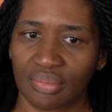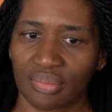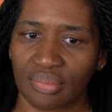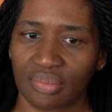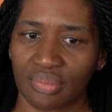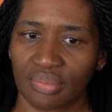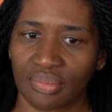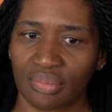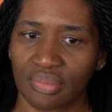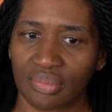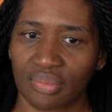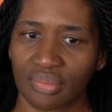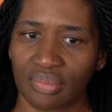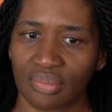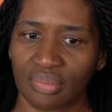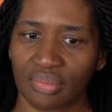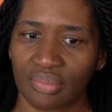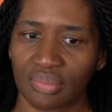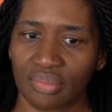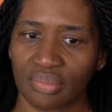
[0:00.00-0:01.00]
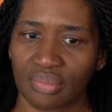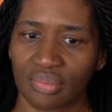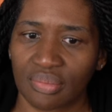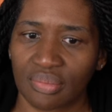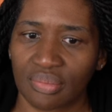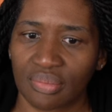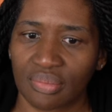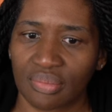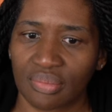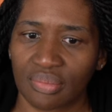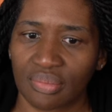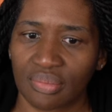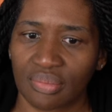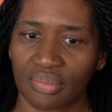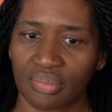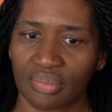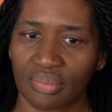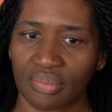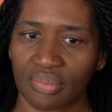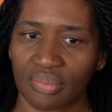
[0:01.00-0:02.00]

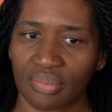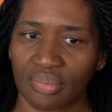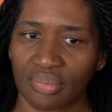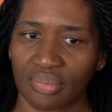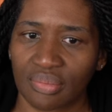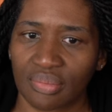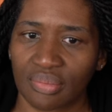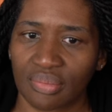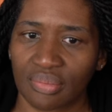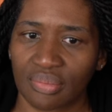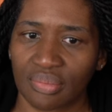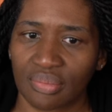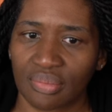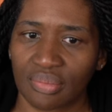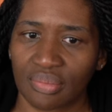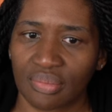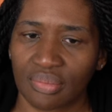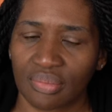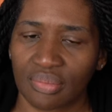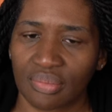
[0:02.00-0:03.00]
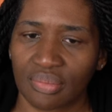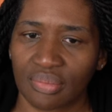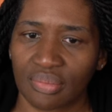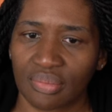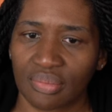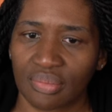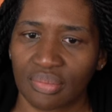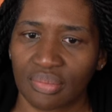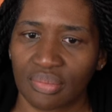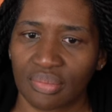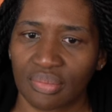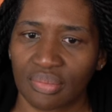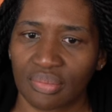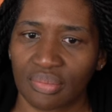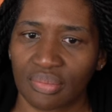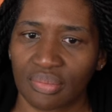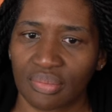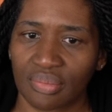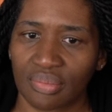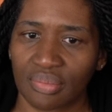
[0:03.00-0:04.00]

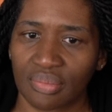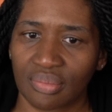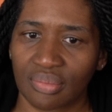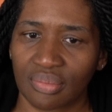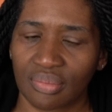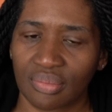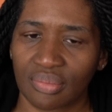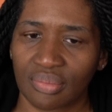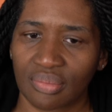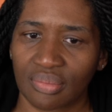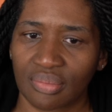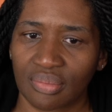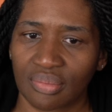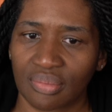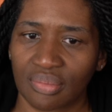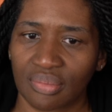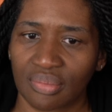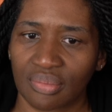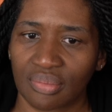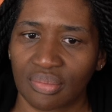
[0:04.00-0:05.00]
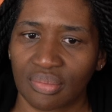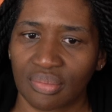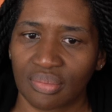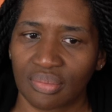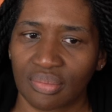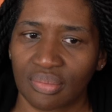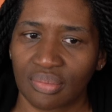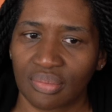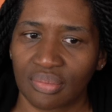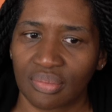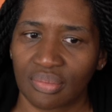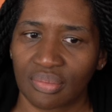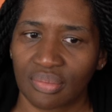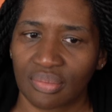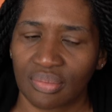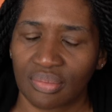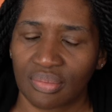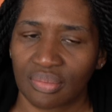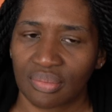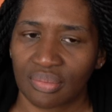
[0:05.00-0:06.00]

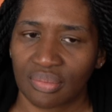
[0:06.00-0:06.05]
Nothing is said.